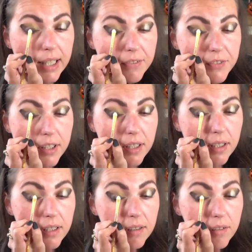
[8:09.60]

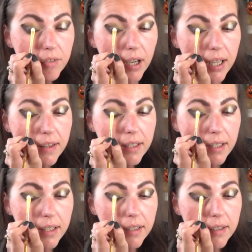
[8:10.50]
after
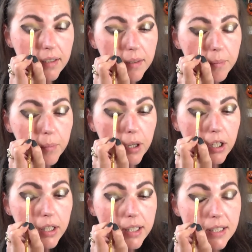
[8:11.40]
rather
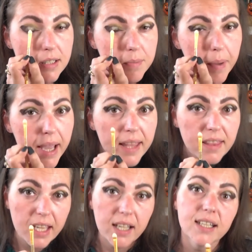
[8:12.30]
modest
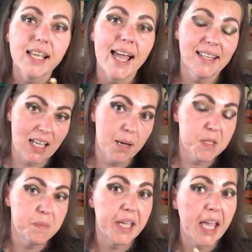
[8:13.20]
bathing
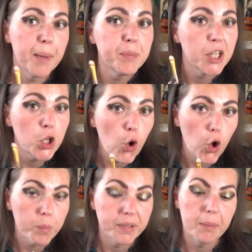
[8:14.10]
get-ups became the
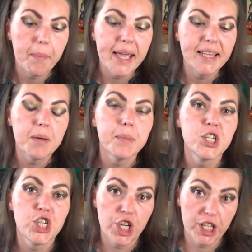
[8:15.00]
norm, the bathing
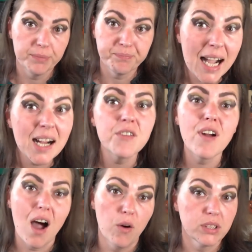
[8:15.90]
machine stuck
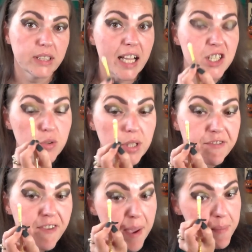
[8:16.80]
around thanks to the
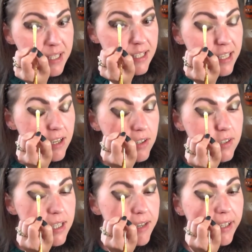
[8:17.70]
famously
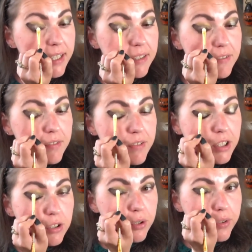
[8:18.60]
conservative
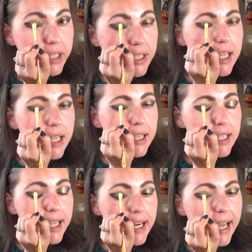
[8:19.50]
Victorians. In
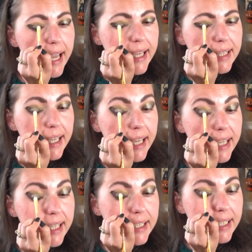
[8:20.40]
their heyday
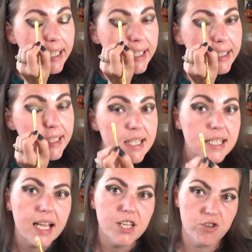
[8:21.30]
in the nineteenth
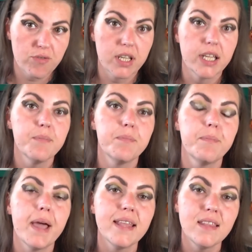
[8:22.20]
century,
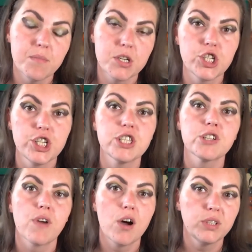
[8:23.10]
bathing machines
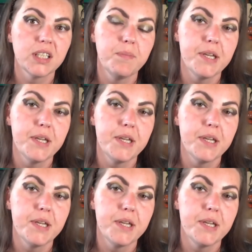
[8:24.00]
crowded